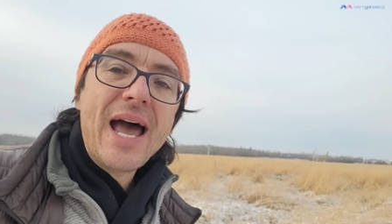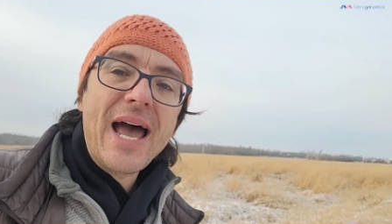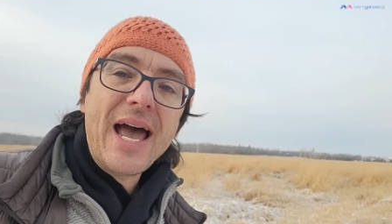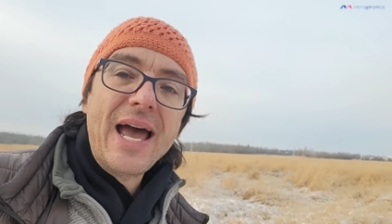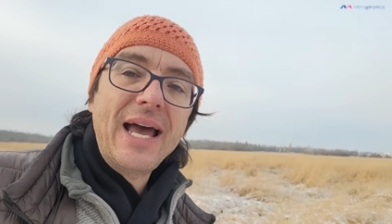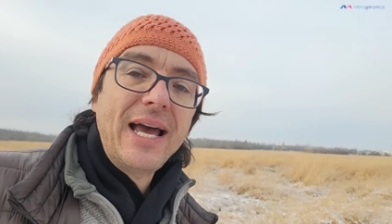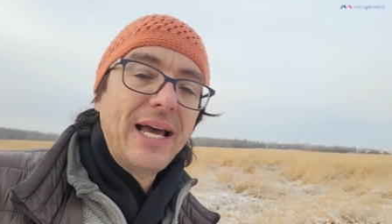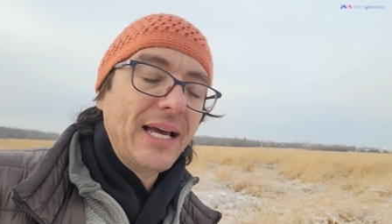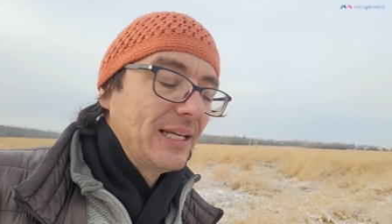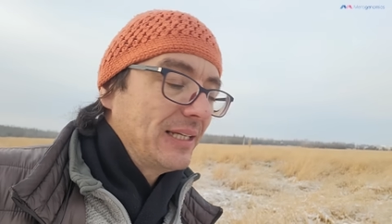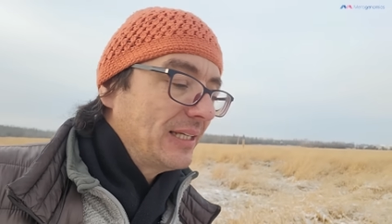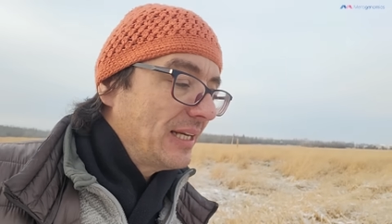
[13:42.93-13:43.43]

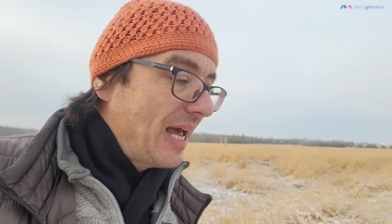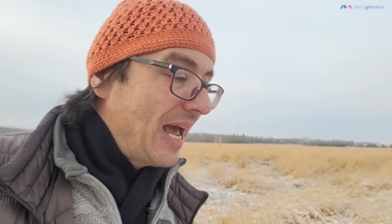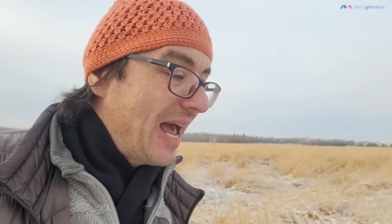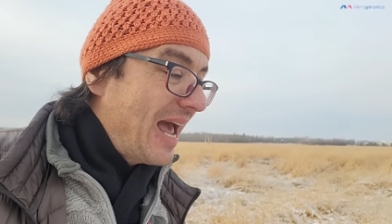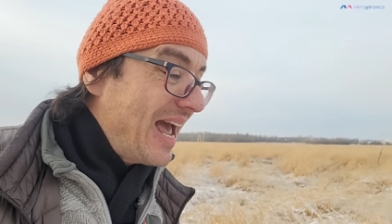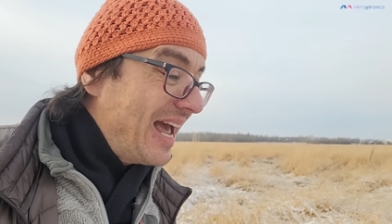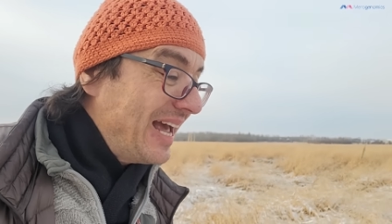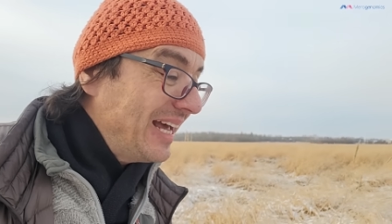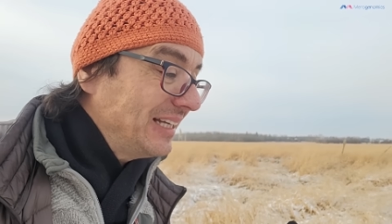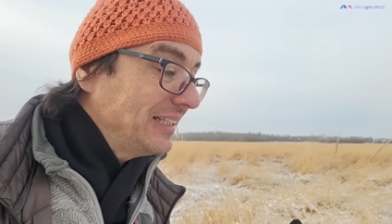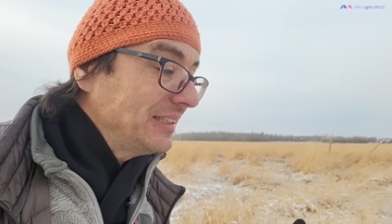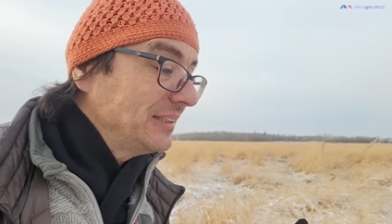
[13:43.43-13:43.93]
and,
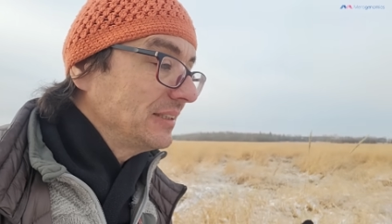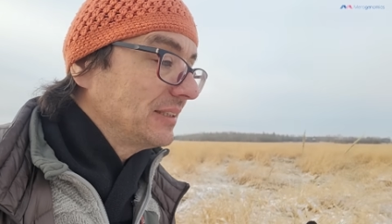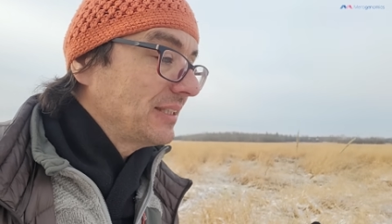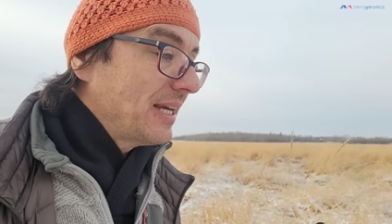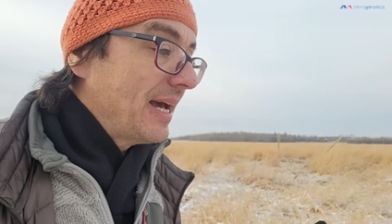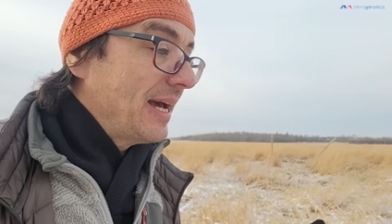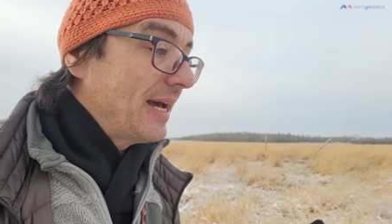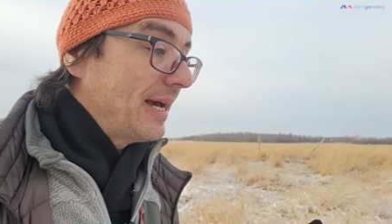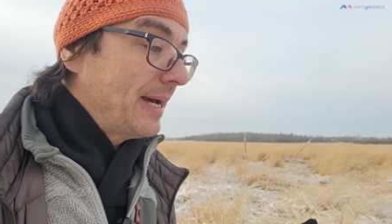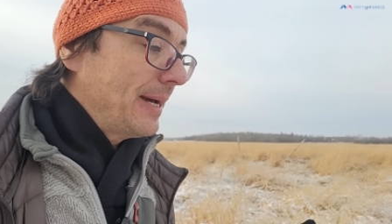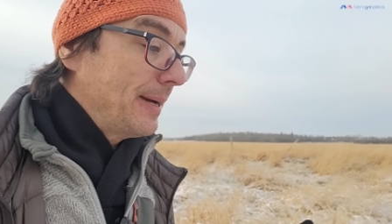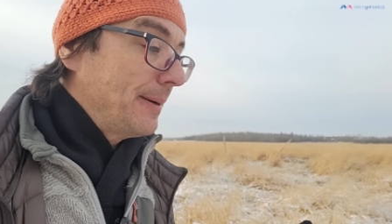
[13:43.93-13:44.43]
and,
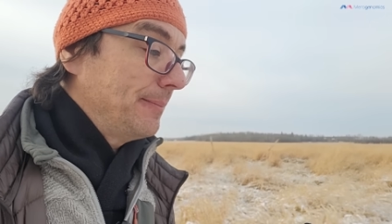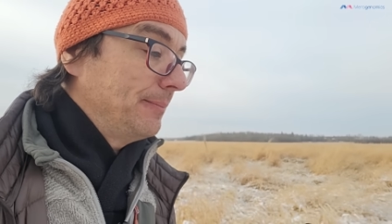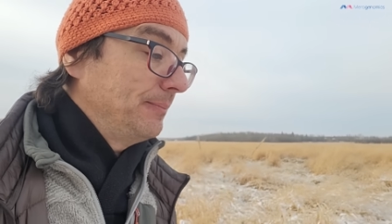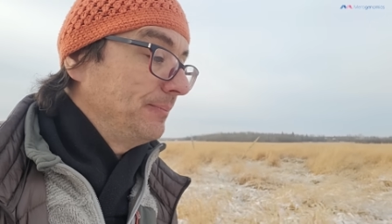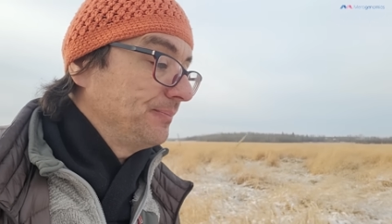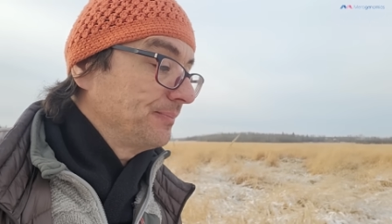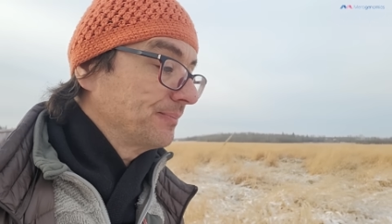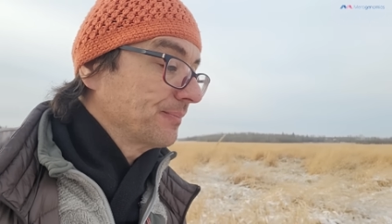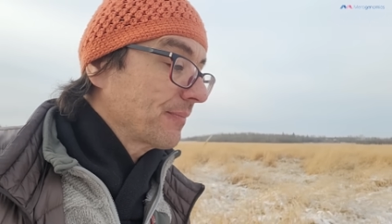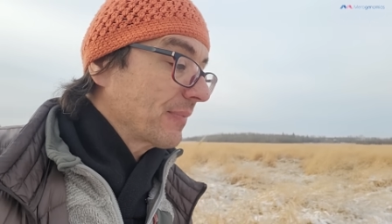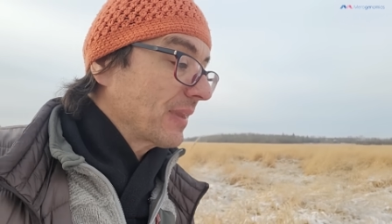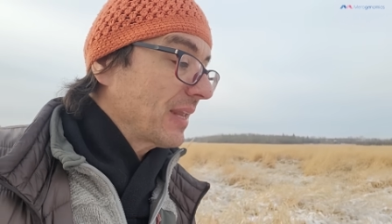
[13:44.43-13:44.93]
uh,
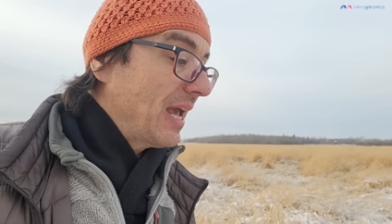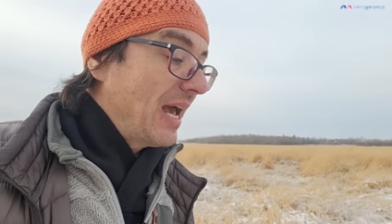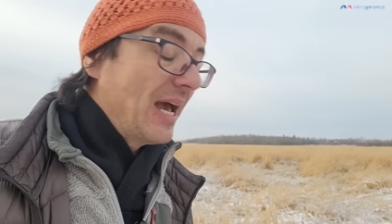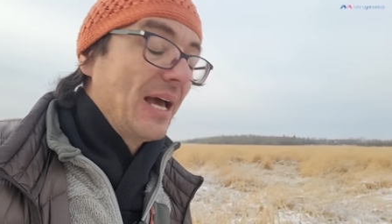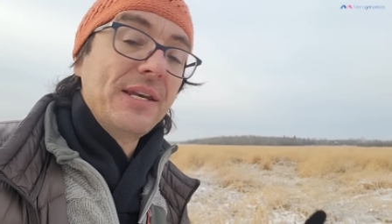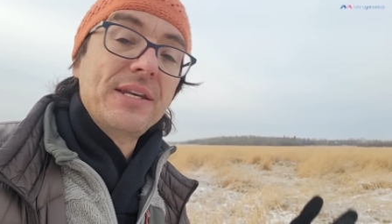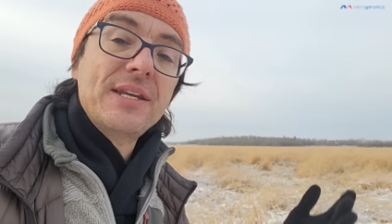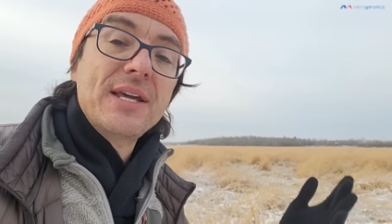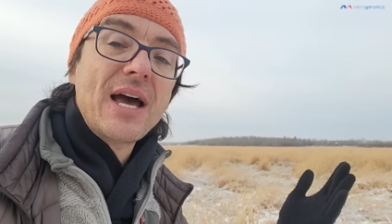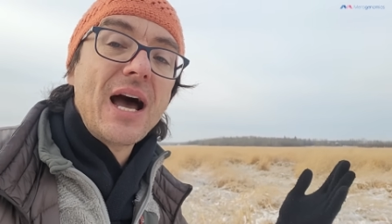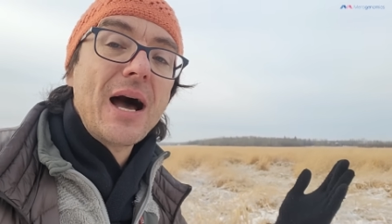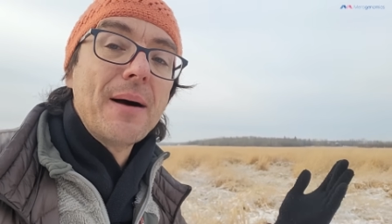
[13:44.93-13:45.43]

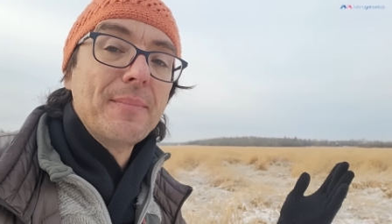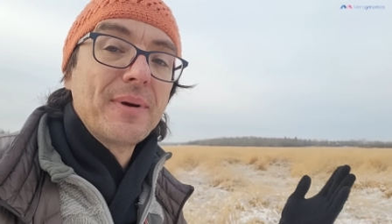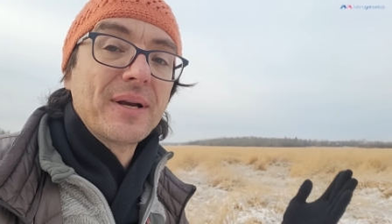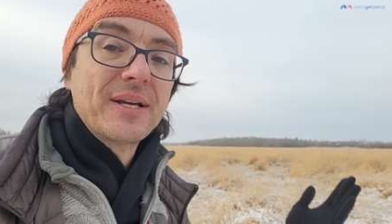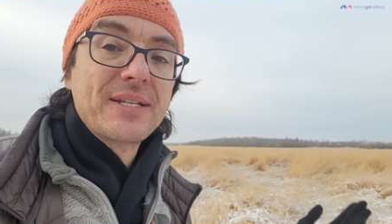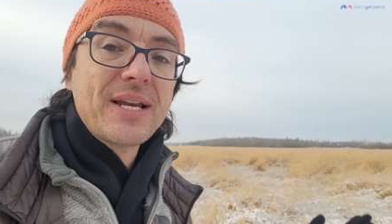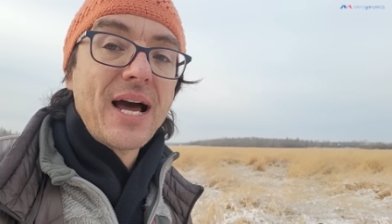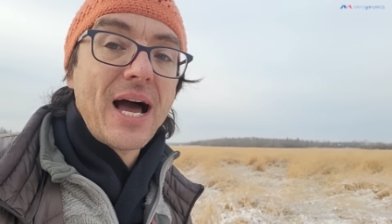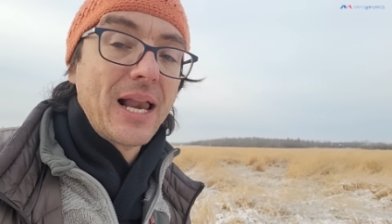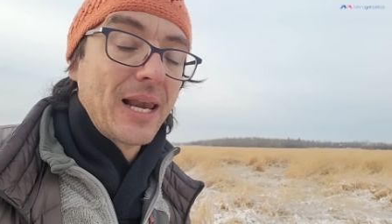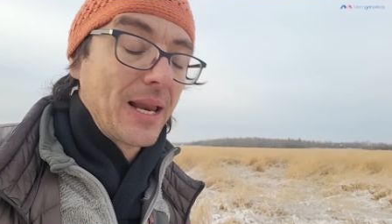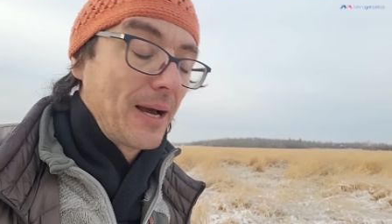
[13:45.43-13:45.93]
and the
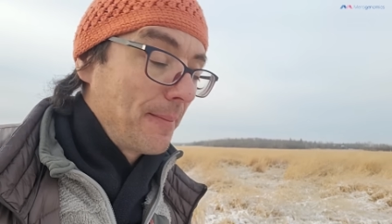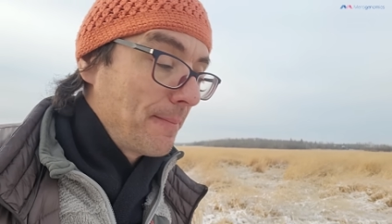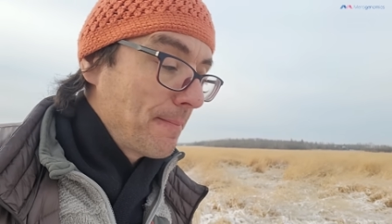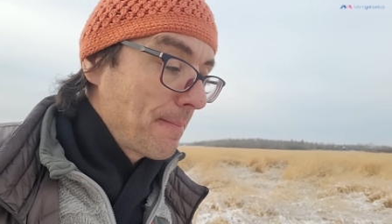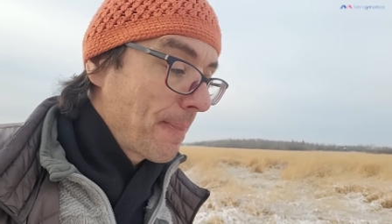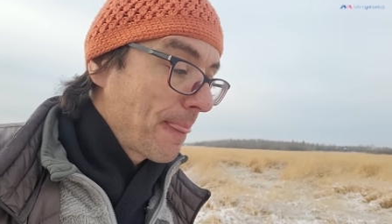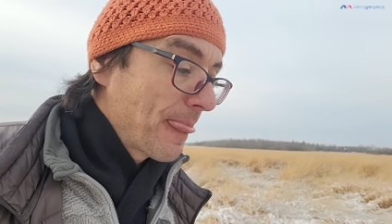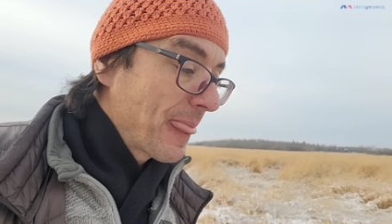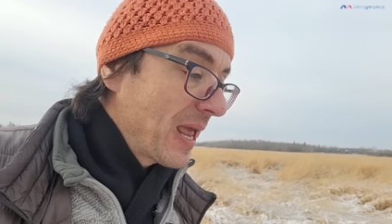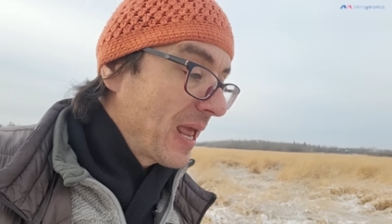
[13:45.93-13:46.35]
amygdala.